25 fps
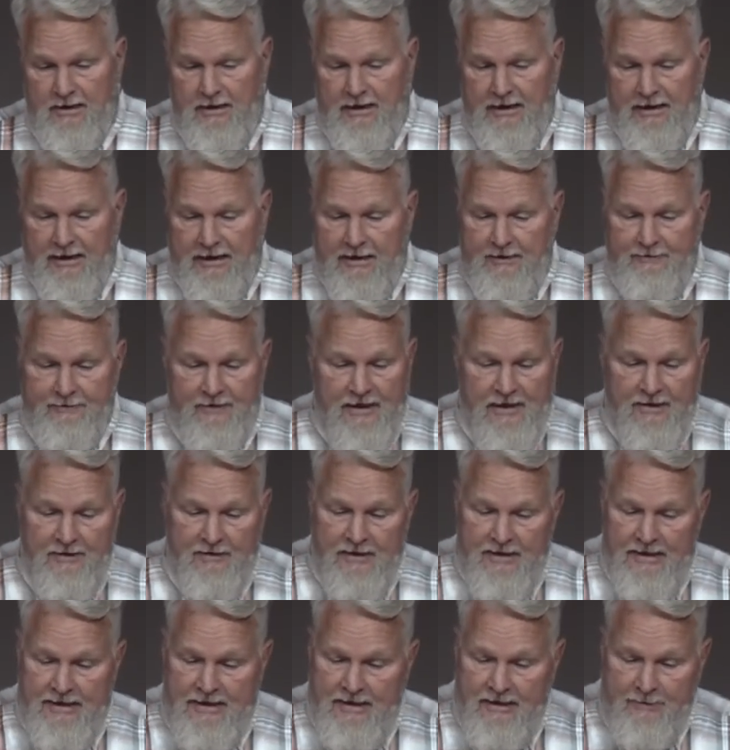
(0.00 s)
And
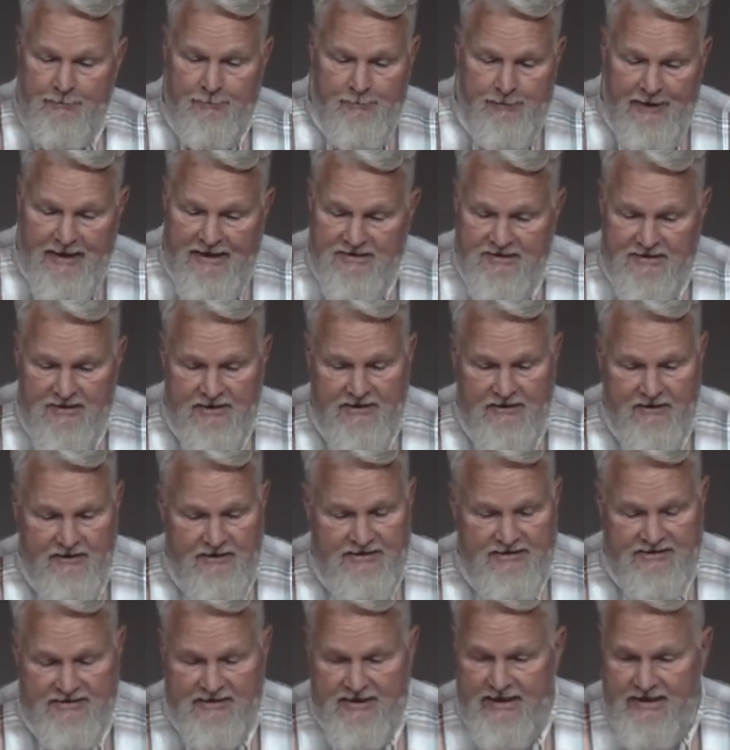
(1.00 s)
then he basically
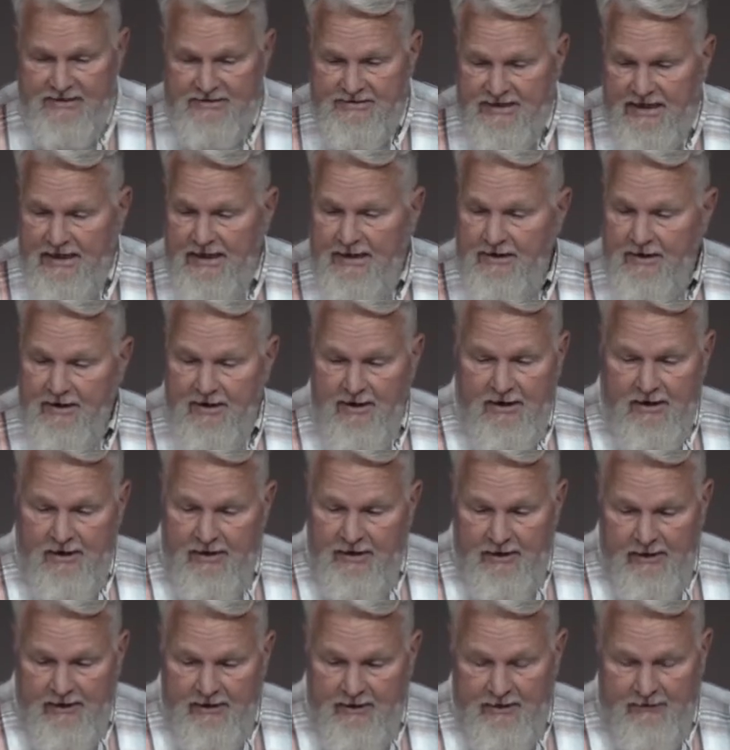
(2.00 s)
says that
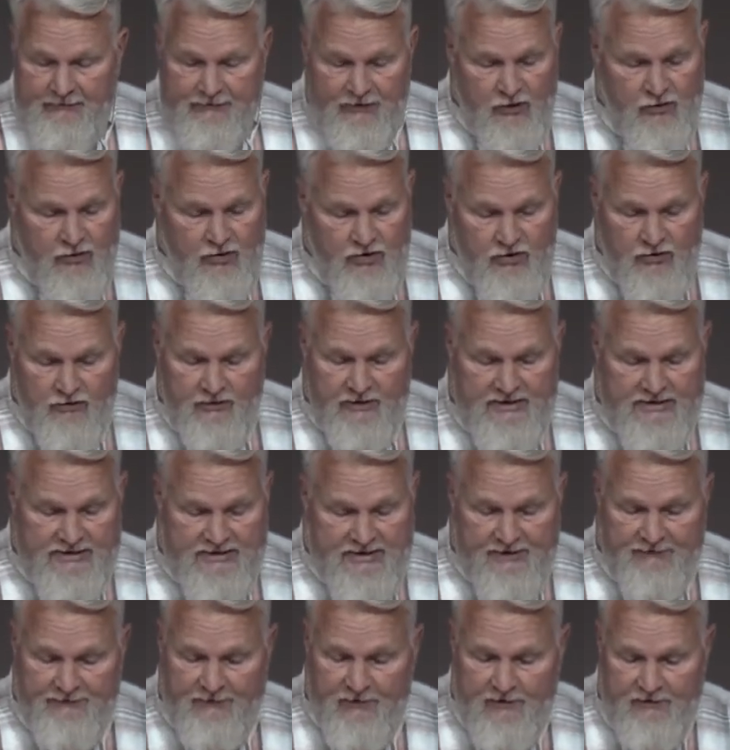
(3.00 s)
if you do these
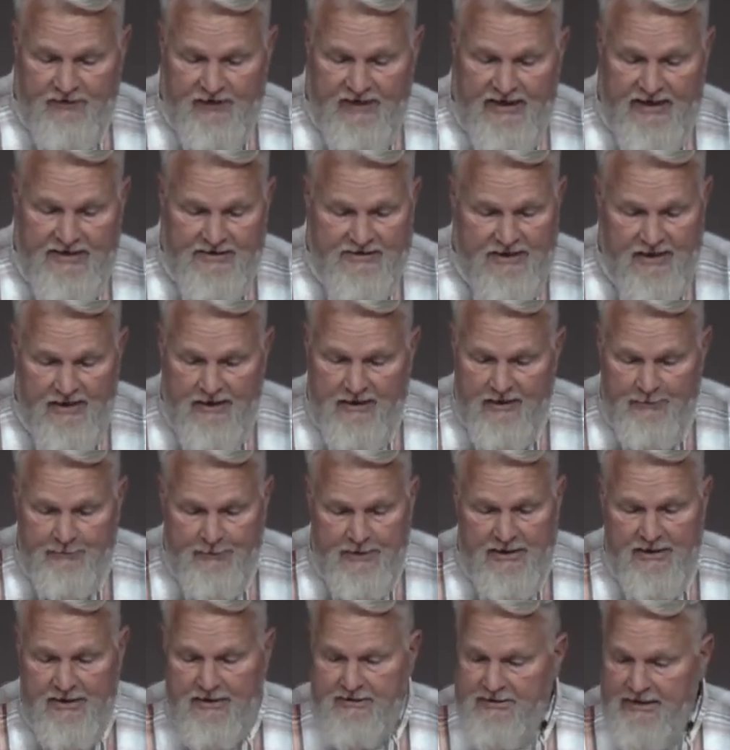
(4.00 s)
different things, I'm
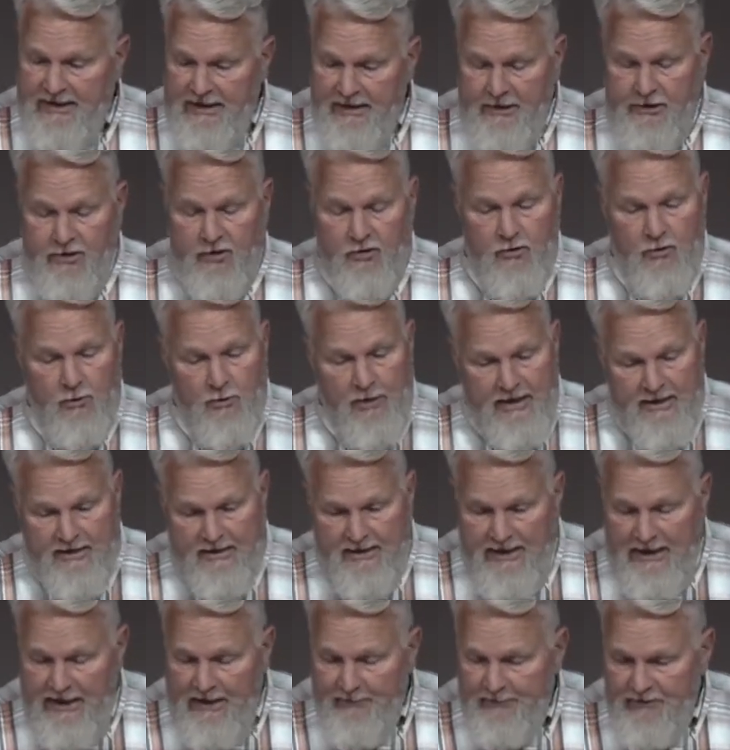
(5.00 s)
going to take you away
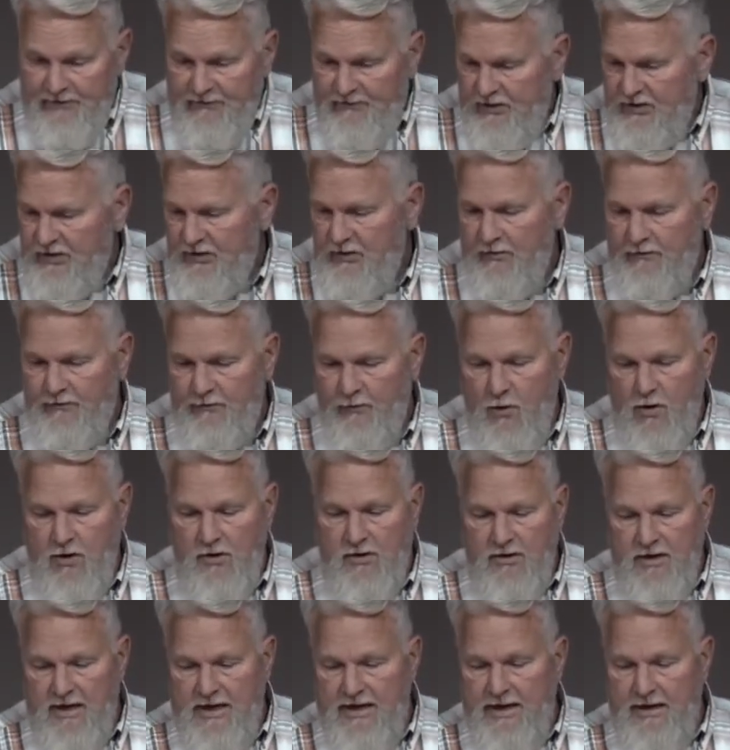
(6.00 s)
captive into a
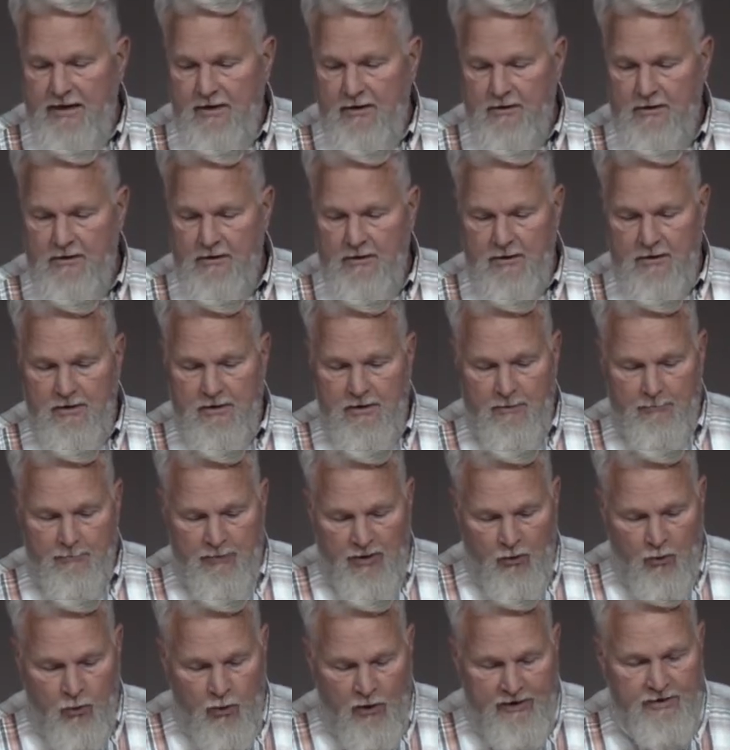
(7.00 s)
foreign land.
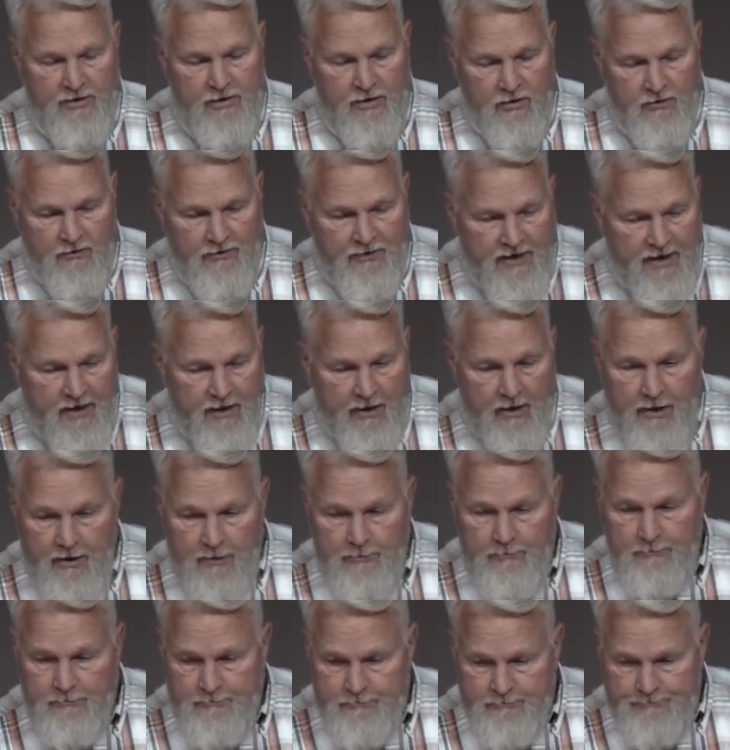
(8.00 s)
But when you're
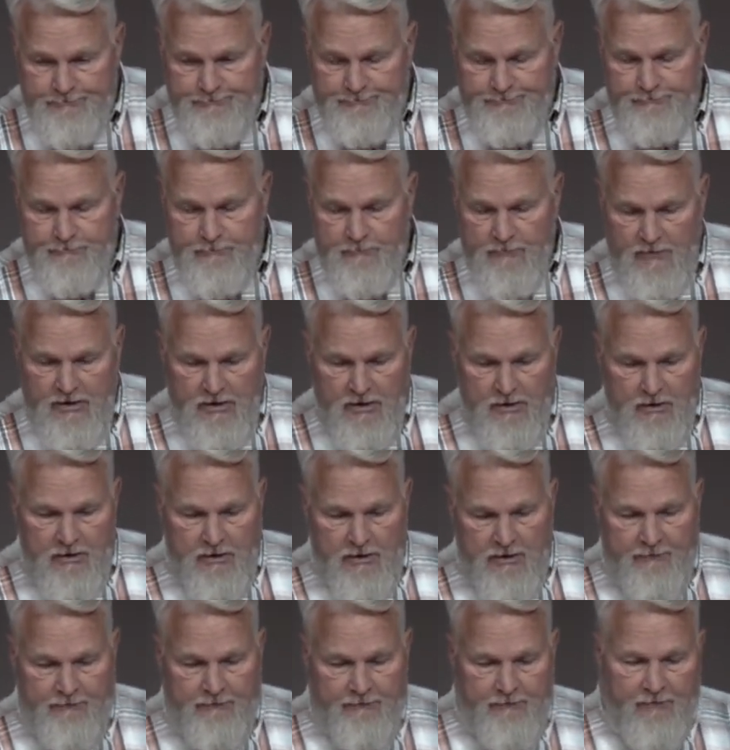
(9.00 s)
there,
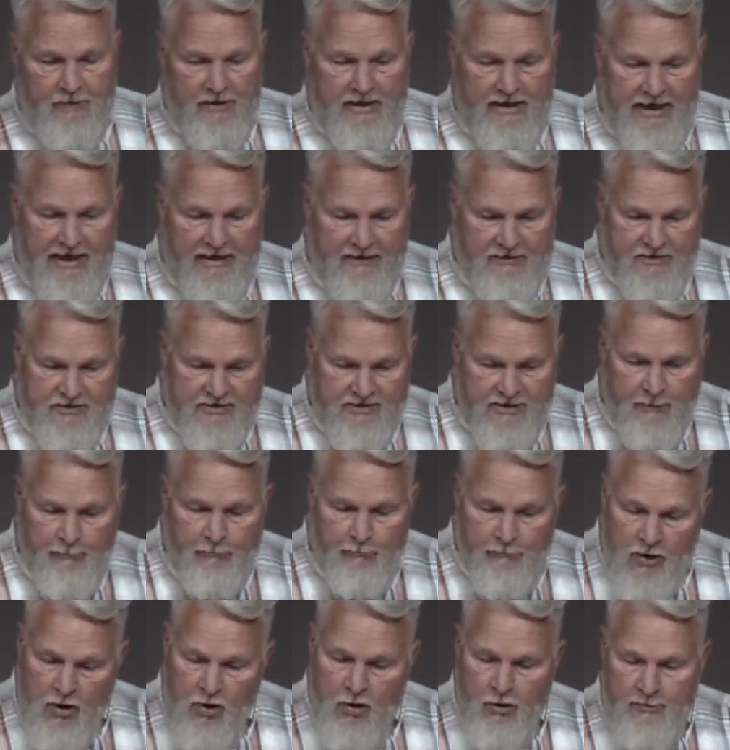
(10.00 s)
if at
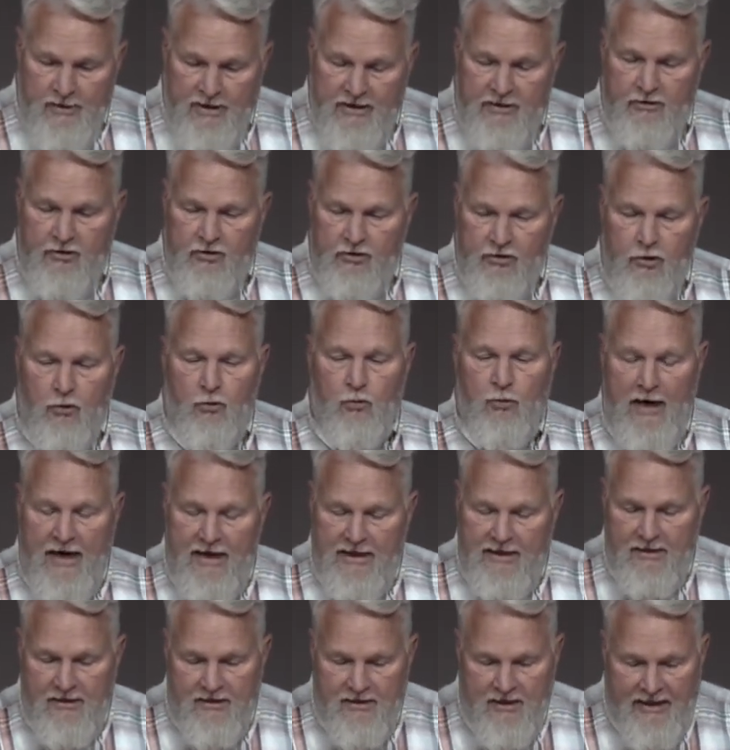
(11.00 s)
some moment you
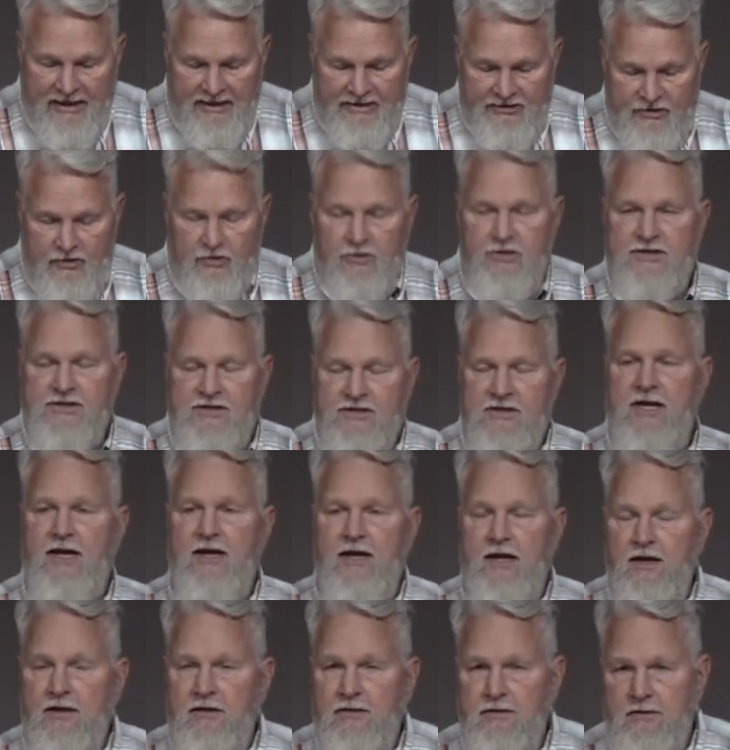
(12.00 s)
recognize your
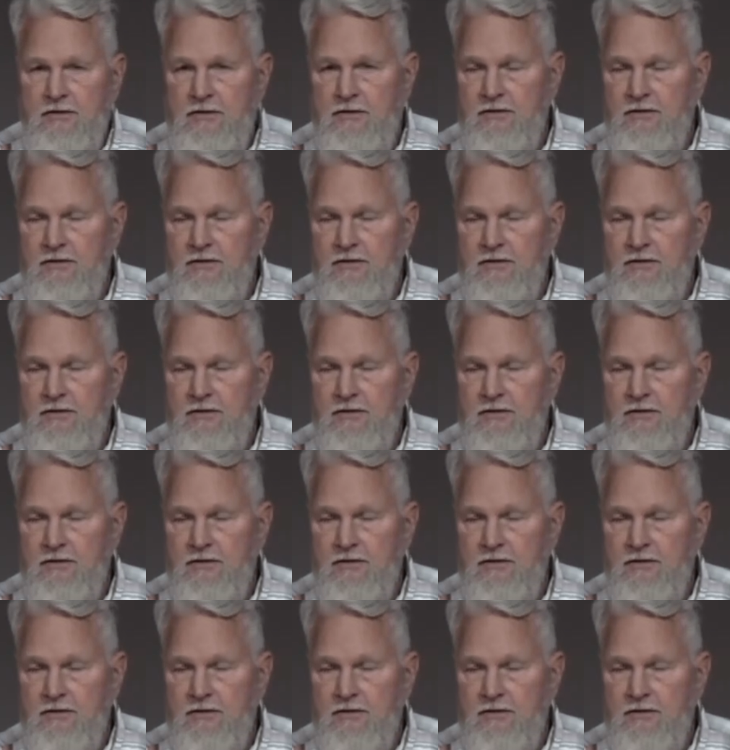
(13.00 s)
sin